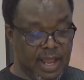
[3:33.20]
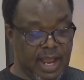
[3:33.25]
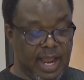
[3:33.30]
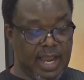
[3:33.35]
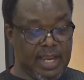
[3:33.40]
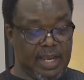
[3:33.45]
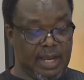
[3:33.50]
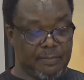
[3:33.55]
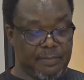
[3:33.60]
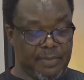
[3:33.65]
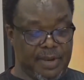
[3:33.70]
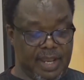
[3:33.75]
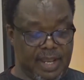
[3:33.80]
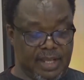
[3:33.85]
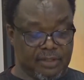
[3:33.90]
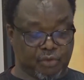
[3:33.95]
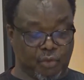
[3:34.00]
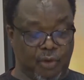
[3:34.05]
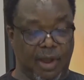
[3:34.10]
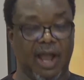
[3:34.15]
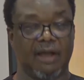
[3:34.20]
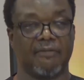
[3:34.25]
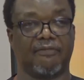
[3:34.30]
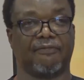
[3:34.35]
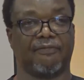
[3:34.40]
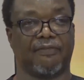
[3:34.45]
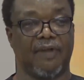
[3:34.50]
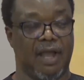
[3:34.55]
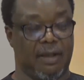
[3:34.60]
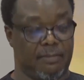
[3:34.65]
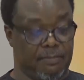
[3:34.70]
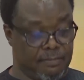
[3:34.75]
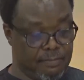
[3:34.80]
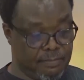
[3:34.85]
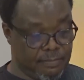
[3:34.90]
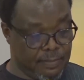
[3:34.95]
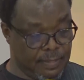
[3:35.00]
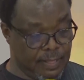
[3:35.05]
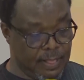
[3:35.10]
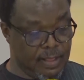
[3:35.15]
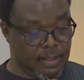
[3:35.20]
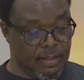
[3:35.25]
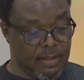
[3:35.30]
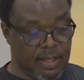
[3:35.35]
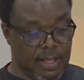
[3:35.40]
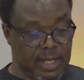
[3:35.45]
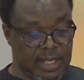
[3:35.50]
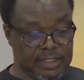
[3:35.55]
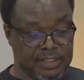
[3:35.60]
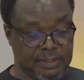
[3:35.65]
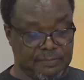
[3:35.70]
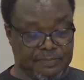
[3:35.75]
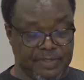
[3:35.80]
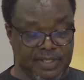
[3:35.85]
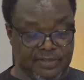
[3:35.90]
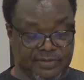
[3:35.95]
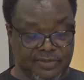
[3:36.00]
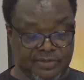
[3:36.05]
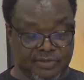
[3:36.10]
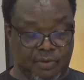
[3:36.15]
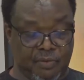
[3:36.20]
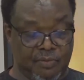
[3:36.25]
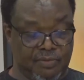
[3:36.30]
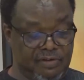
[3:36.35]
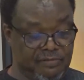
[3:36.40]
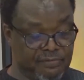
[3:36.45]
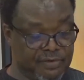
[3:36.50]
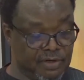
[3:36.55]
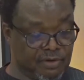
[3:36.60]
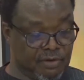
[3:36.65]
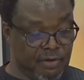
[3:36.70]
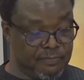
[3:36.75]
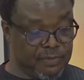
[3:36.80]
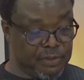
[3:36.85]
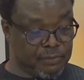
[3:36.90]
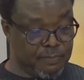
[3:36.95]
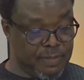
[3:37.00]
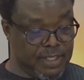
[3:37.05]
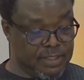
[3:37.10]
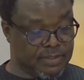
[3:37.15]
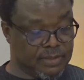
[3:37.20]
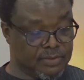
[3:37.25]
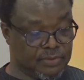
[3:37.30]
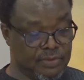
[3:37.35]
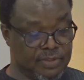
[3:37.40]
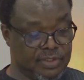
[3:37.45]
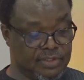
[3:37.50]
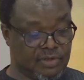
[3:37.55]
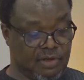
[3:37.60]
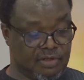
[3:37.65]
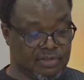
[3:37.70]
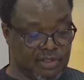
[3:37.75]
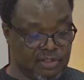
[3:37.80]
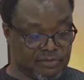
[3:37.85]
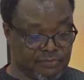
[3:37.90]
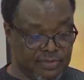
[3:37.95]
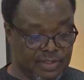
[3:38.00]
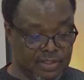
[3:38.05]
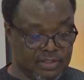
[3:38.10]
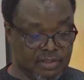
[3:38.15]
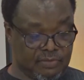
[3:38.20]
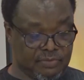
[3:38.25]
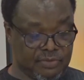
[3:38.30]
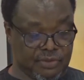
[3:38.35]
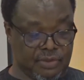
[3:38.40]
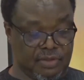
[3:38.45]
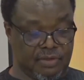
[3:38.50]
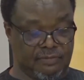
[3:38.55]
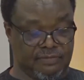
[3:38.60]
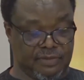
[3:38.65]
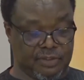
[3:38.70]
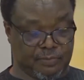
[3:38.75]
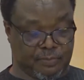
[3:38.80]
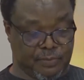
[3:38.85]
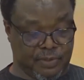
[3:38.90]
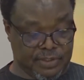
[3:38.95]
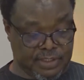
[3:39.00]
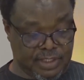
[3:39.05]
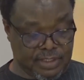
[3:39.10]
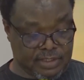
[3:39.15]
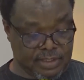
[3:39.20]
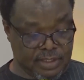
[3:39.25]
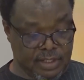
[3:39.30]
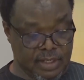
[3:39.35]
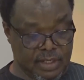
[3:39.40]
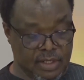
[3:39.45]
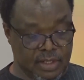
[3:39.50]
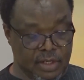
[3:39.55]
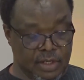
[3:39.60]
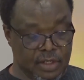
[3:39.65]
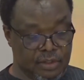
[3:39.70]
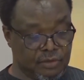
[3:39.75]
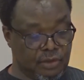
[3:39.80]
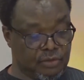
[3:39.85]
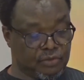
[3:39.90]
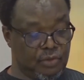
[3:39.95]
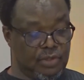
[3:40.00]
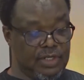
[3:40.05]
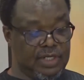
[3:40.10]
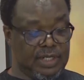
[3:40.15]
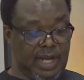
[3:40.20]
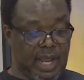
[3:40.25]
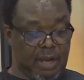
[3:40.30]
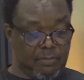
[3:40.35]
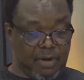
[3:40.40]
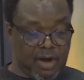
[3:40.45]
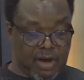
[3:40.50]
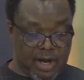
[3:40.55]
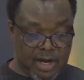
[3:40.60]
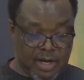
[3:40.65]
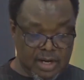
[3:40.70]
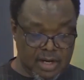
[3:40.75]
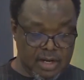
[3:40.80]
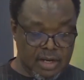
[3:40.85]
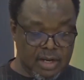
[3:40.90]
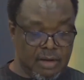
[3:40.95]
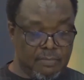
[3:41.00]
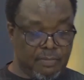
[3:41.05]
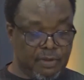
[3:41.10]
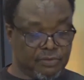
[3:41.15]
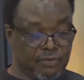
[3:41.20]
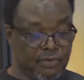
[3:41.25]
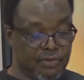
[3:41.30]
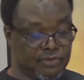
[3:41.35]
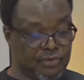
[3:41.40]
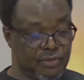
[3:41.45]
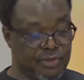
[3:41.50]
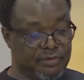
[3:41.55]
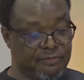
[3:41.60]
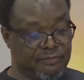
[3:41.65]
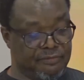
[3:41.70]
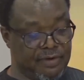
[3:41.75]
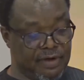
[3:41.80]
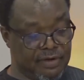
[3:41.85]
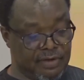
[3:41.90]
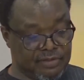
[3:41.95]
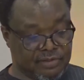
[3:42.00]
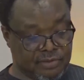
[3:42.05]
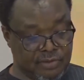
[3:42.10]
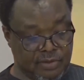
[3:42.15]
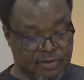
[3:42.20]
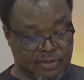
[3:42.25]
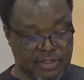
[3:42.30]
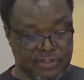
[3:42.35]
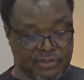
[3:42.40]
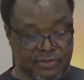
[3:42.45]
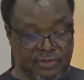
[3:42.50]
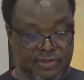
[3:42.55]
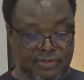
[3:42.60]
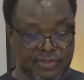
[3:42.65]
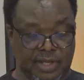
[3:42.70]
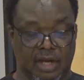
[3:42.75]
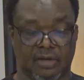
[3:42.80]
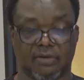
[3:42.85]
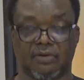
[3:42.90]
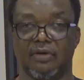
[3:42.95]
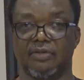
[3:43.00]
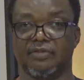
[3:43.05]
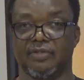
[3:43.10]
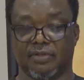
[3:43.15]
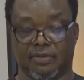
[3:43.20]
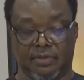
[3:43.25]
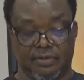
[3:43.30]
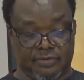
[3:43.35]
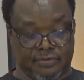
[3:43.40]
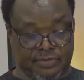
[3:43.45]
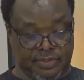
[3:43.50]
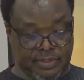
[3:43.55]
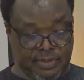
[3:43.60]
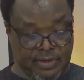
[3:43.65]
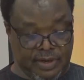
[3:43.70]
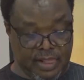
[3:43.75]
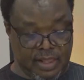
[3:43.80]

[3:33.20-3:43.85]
I am here to affirm NDPSC's unwavering commitment to the successful execution of this project, not only in Agbara, but also in various locations across the country.